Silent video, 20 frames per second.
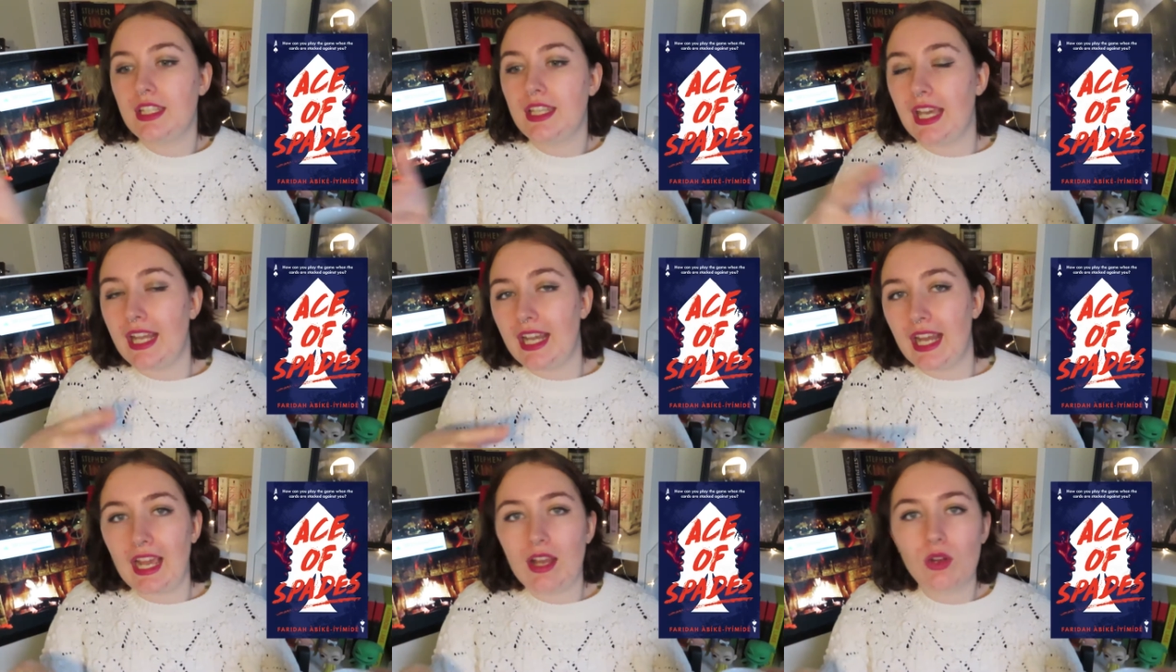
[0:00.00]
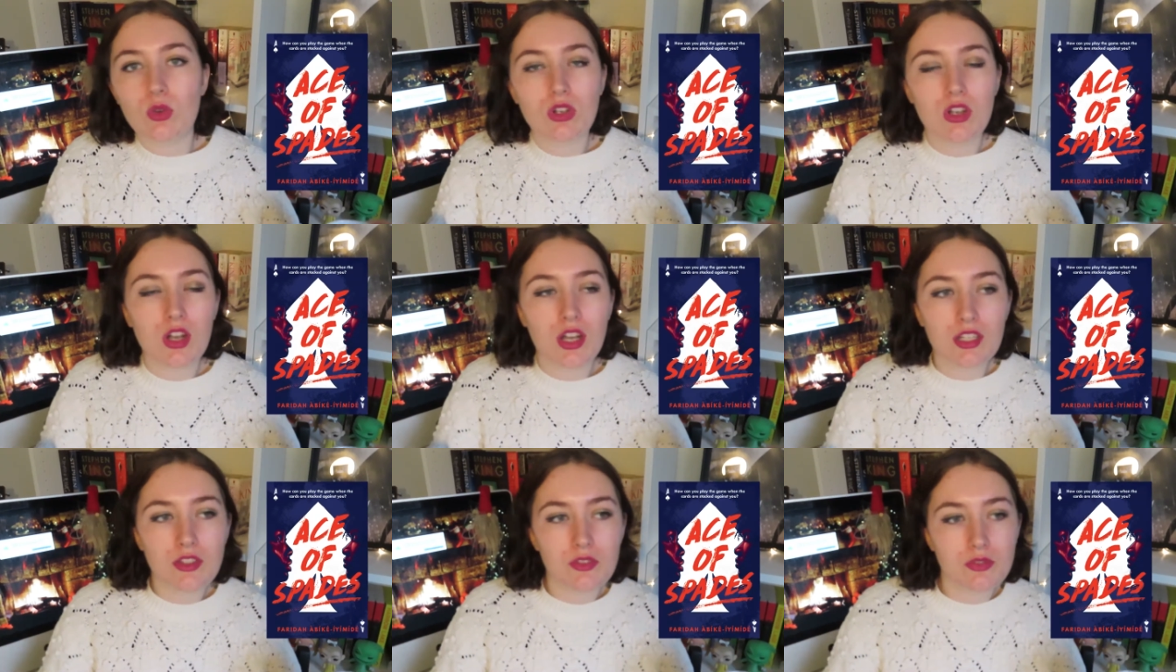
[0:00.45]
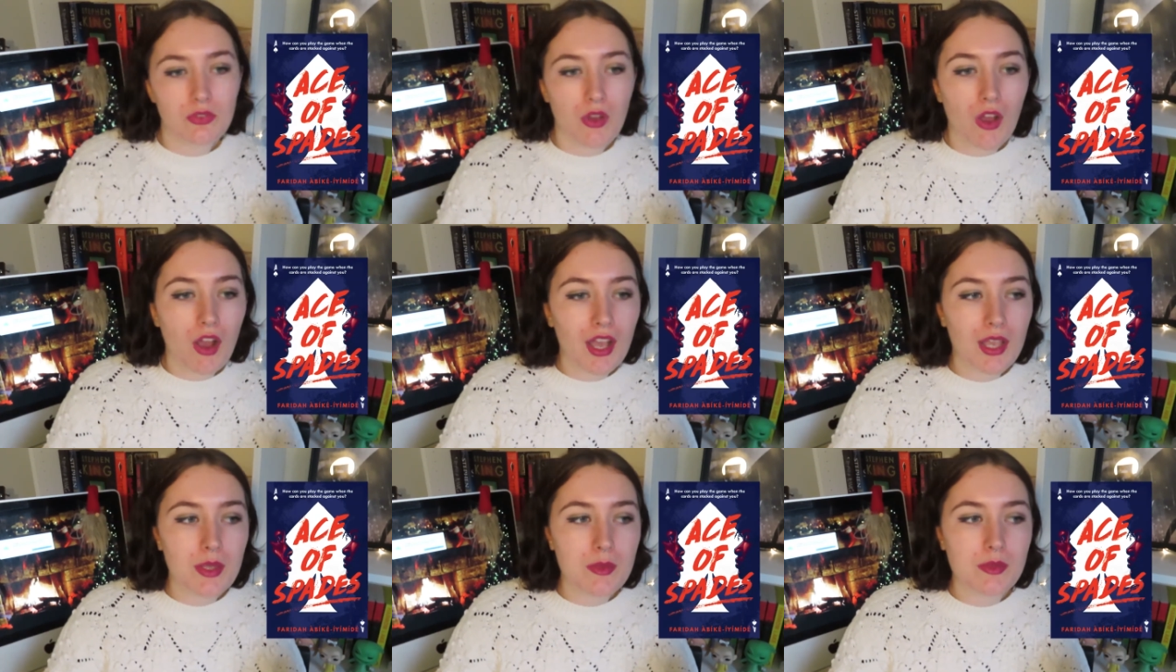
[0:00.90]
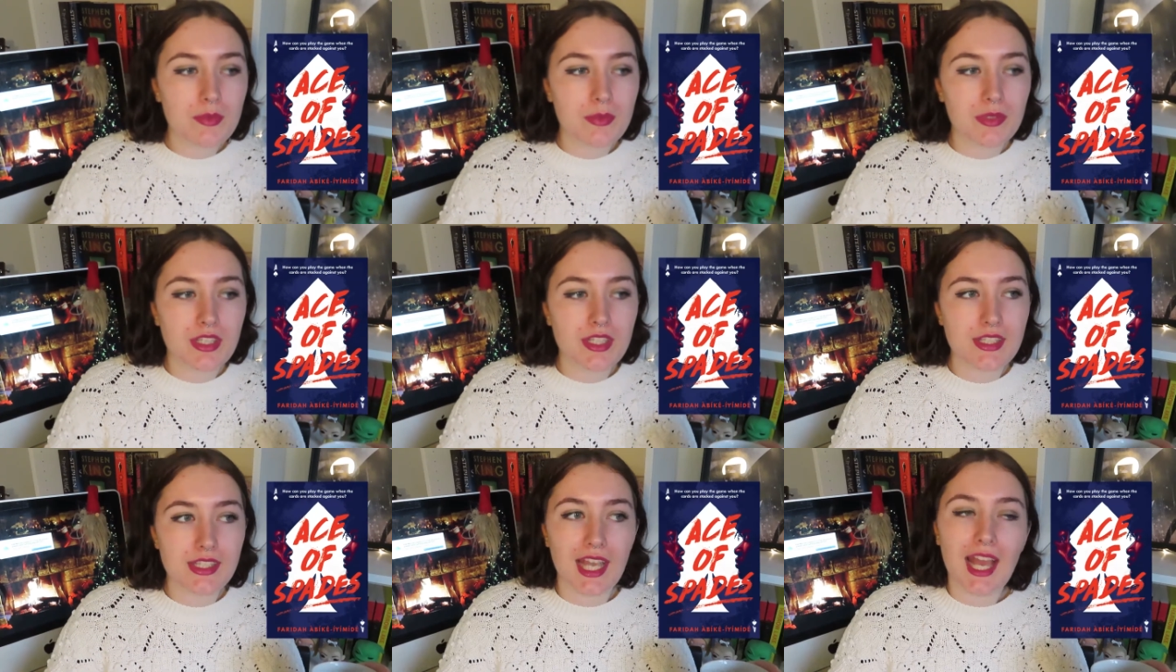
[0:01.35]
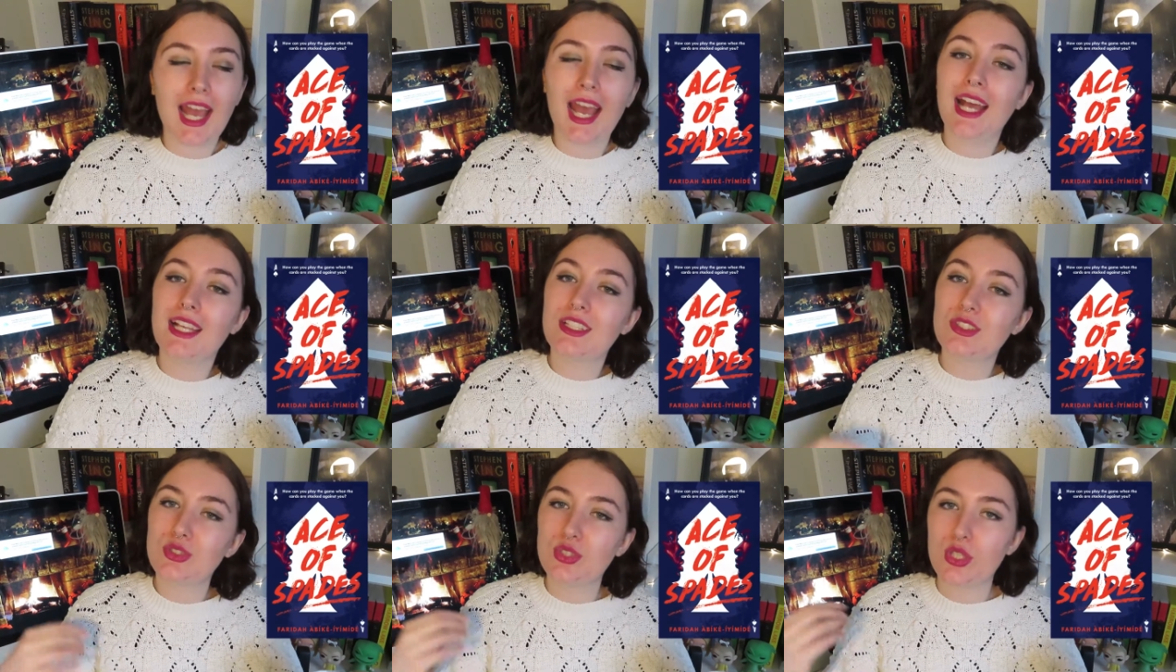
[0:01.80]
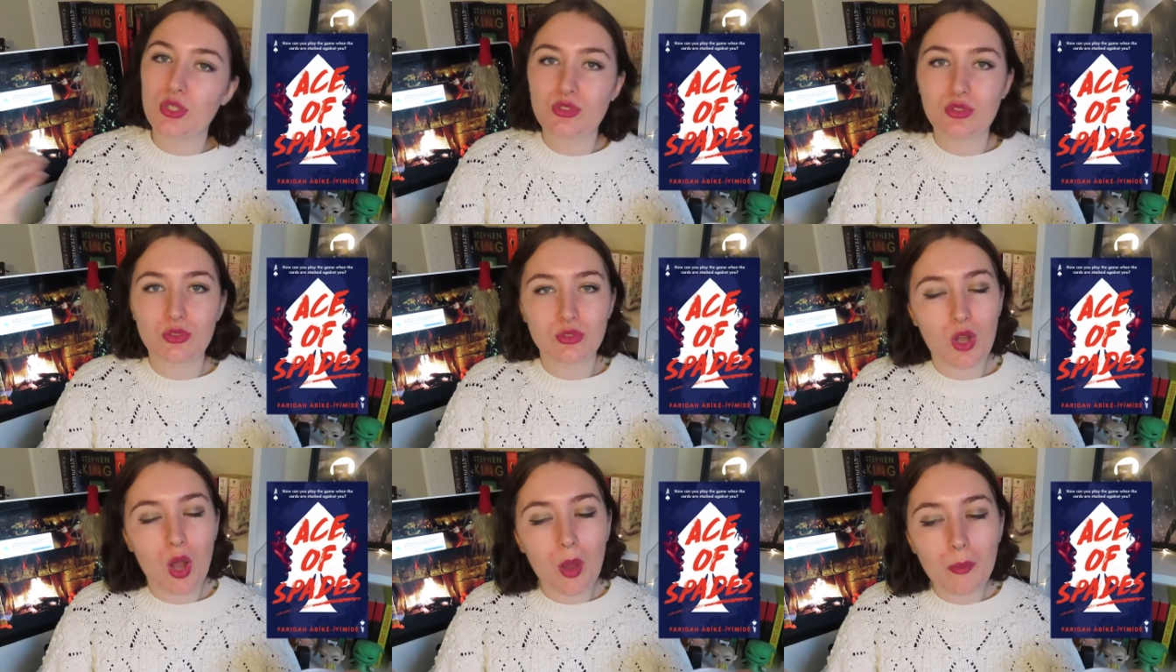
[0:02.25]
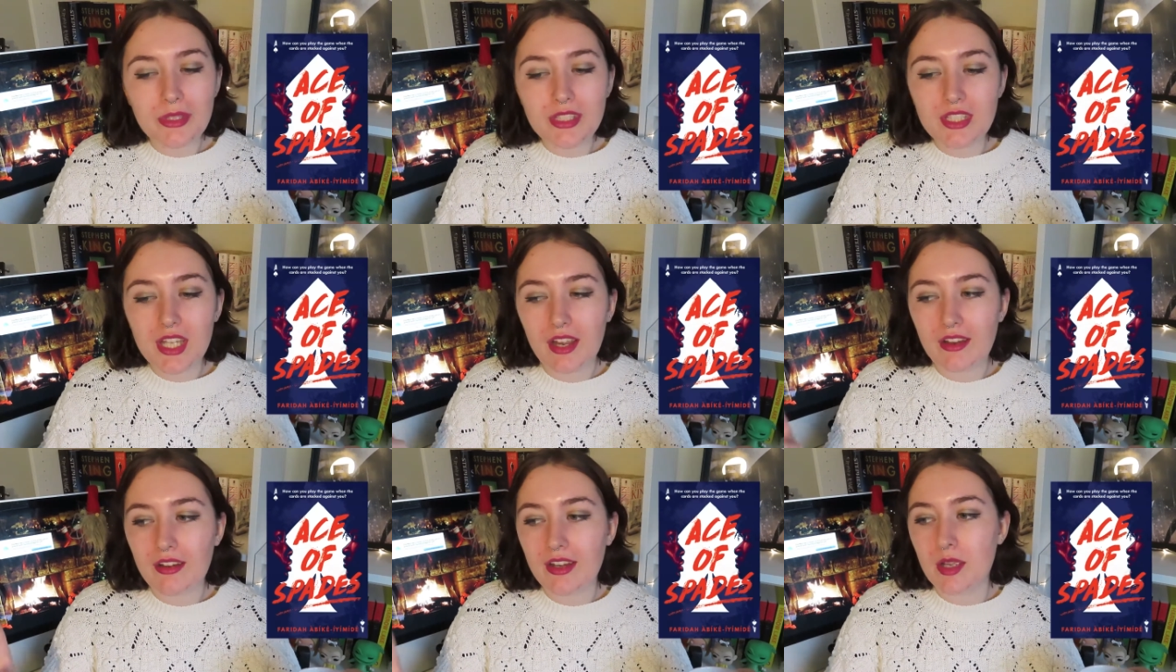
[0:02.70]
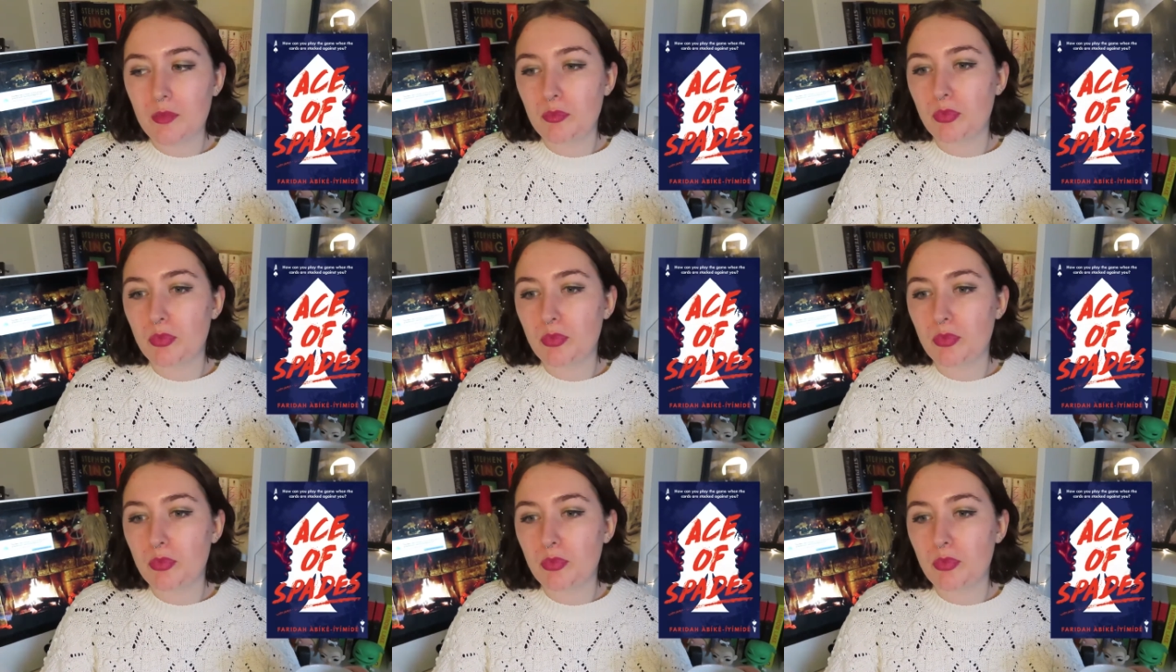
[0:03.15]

get out kind of vibes because it has social commentary,